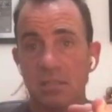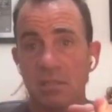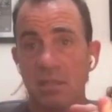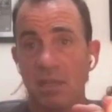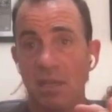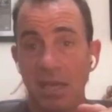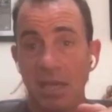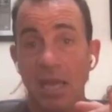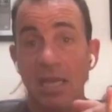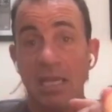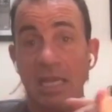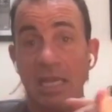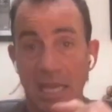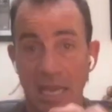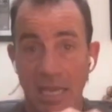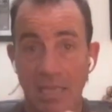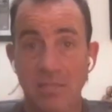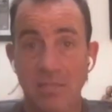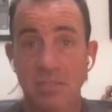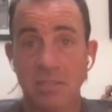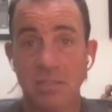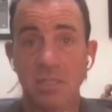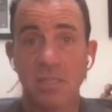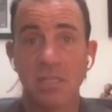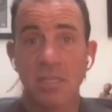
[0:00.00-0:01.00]
a
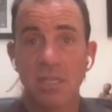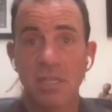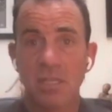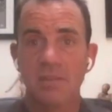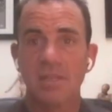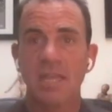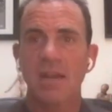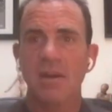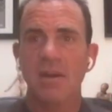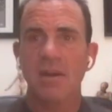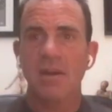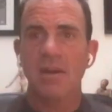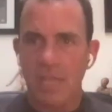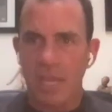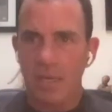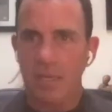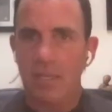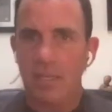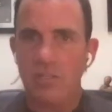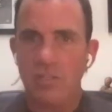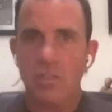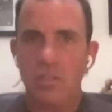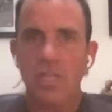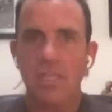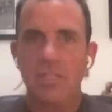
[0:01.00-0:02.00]
guess that, okay,
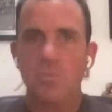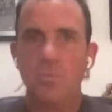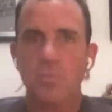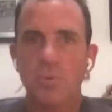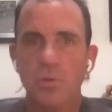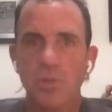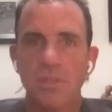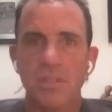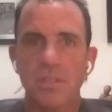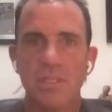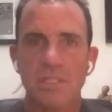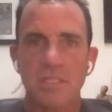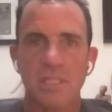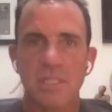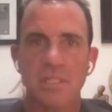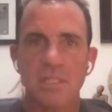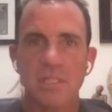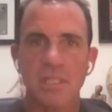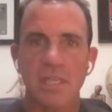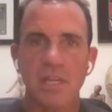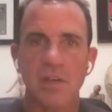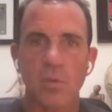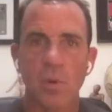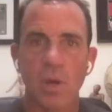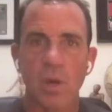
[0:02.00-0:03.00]
let's put this into
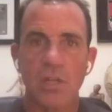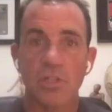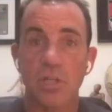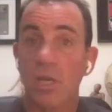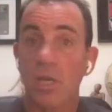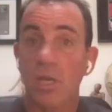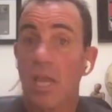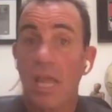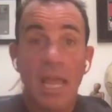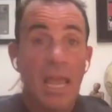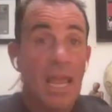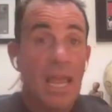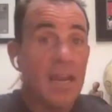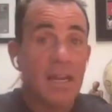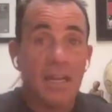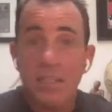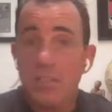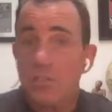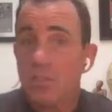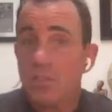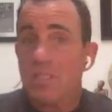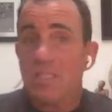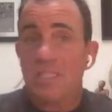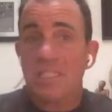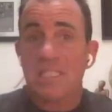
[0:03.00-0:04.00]
the equation and
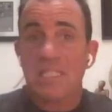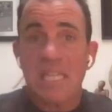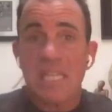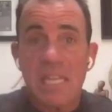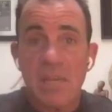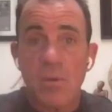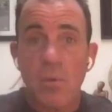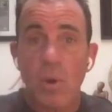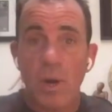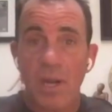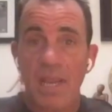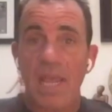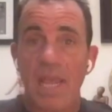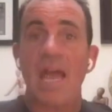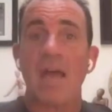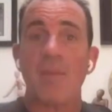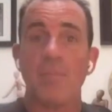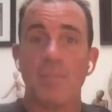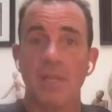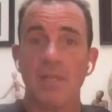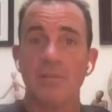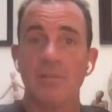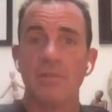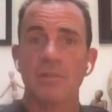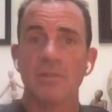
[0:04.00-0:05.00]
let's just see what
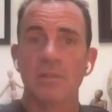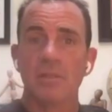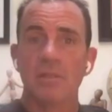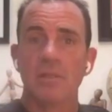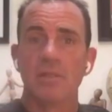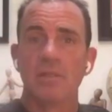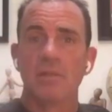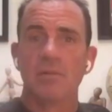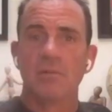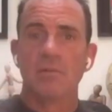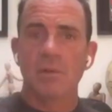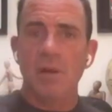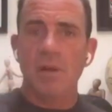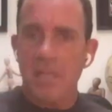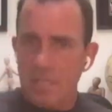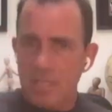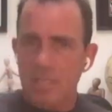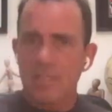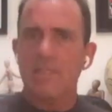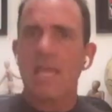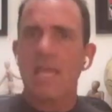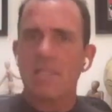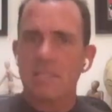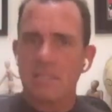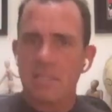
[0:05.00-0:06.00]
happens.
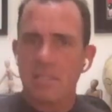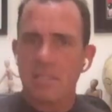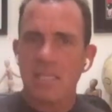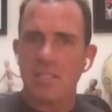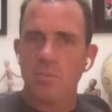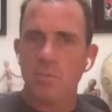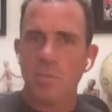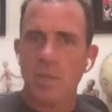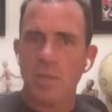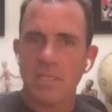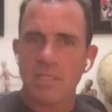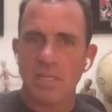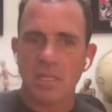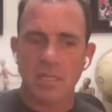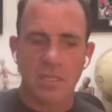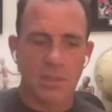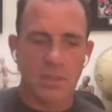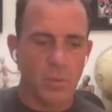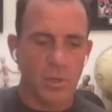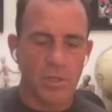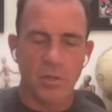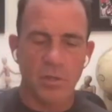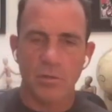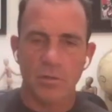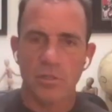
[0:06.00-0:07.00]
Right? That's basically
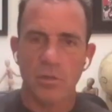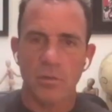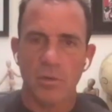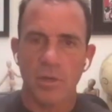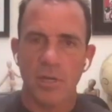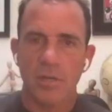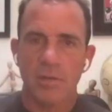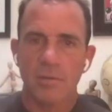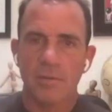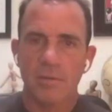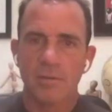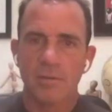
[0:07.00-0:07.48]
what you're doing.